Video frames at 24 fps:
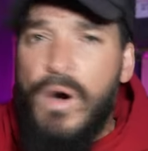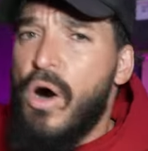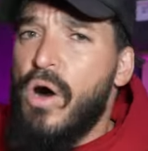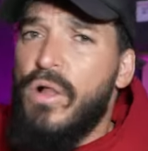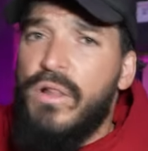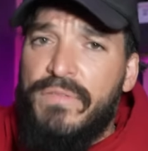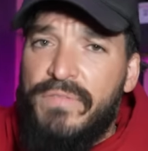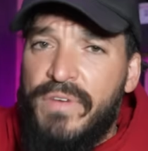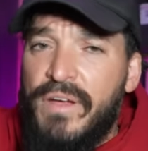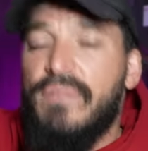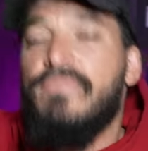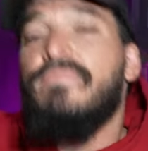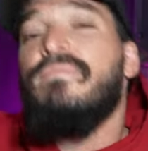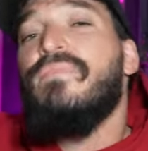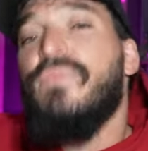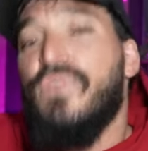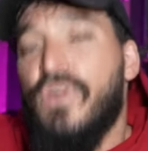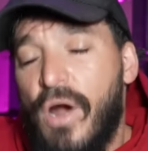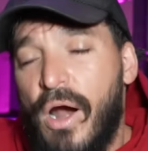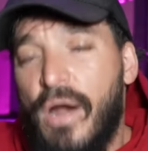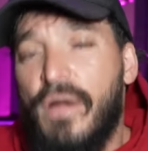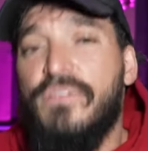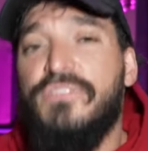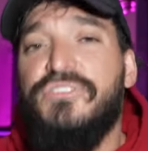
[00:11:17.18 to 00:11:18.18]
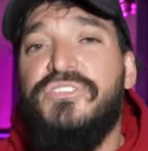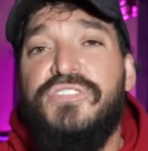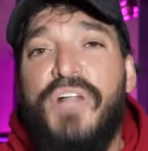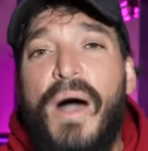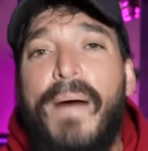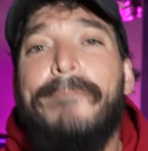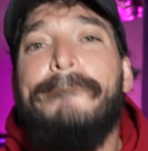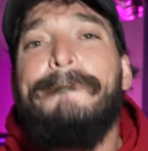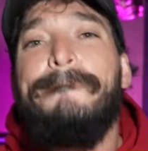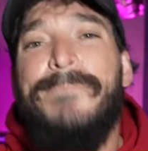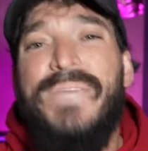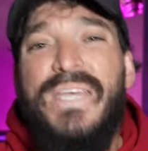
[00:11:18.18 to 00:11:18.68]
all of it. There are
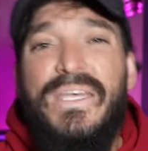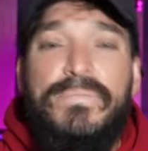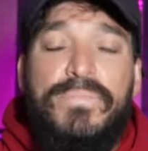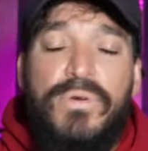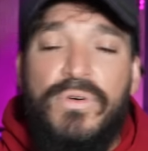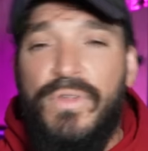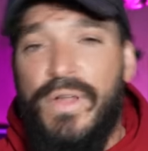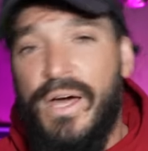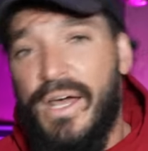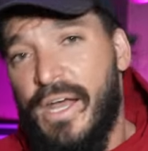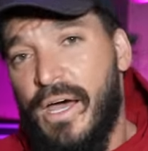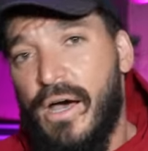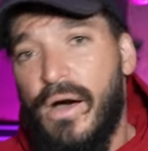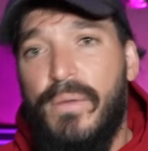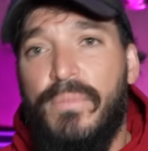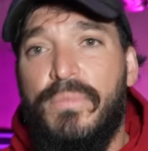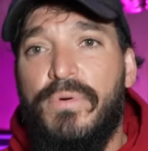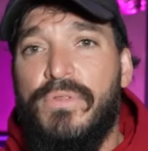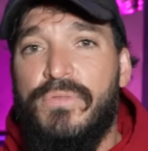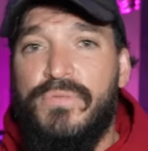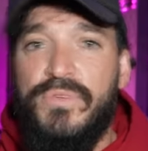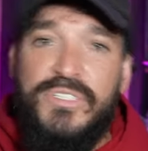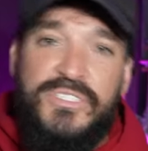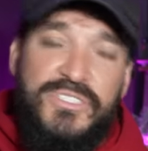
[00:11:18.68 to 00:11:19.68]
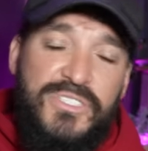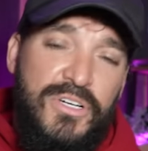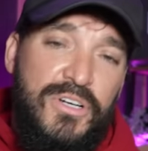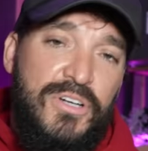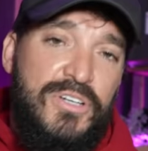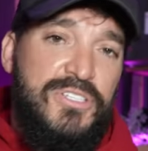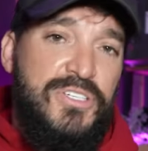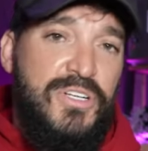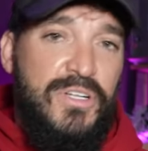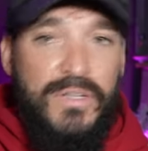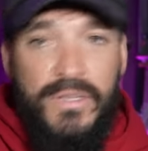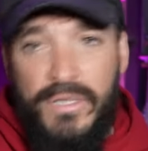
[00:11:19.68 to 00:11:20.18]
some people that help with
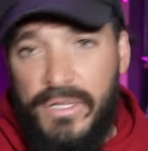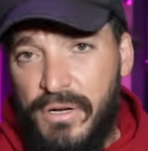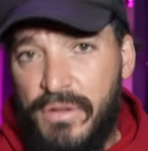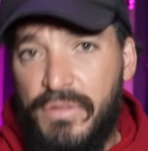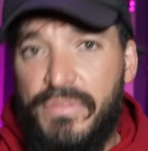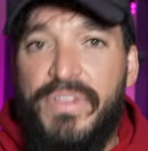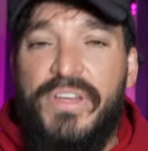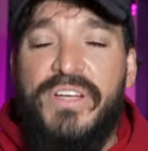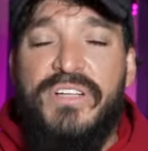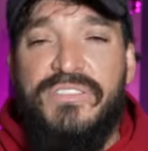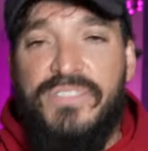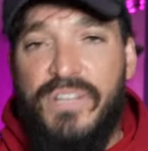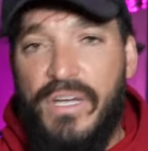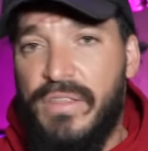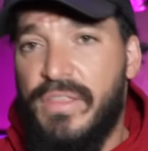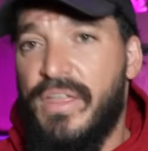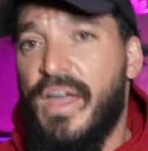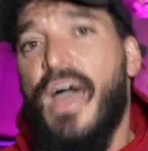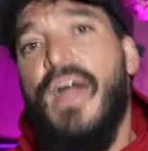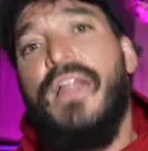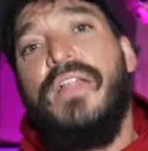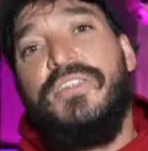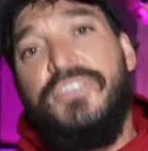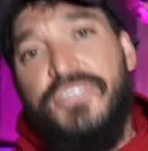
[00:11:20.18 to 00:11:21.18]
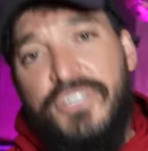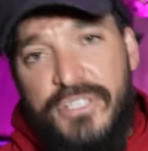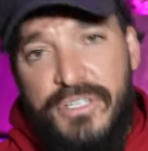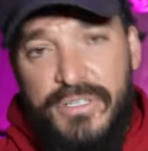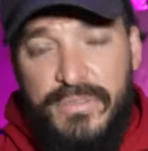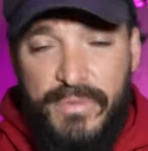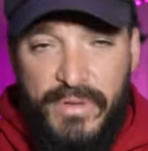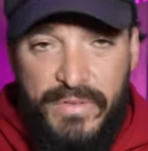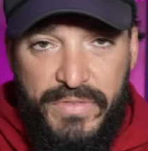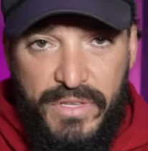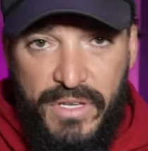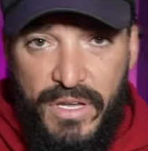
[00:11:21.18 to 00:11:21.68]
research and little things like that, like Ginger,
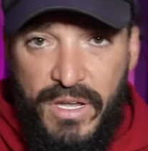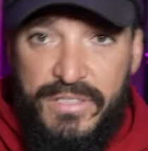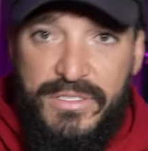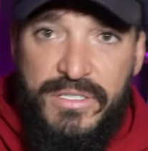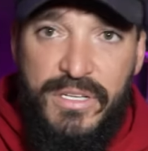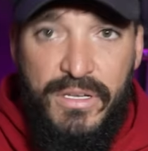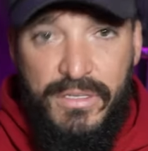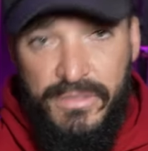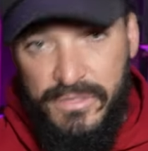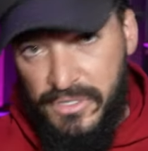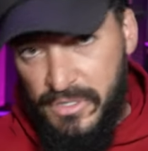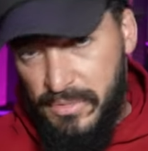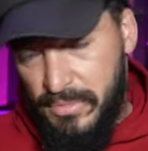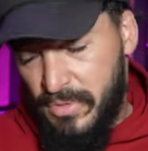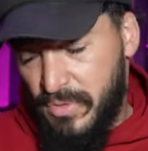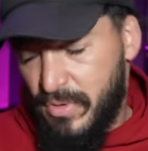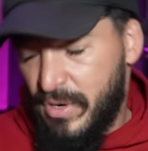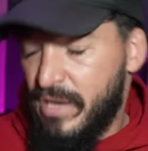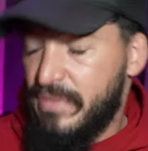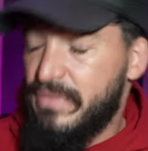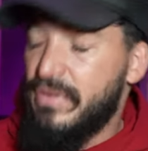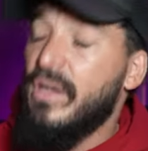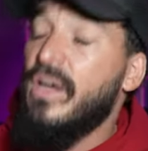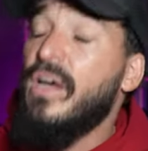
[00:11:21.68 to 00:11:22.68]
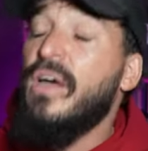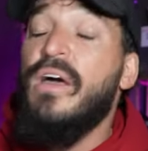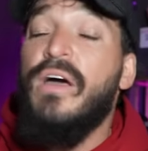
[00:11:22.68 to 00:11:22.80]
my fiance, who's gonna be a wife.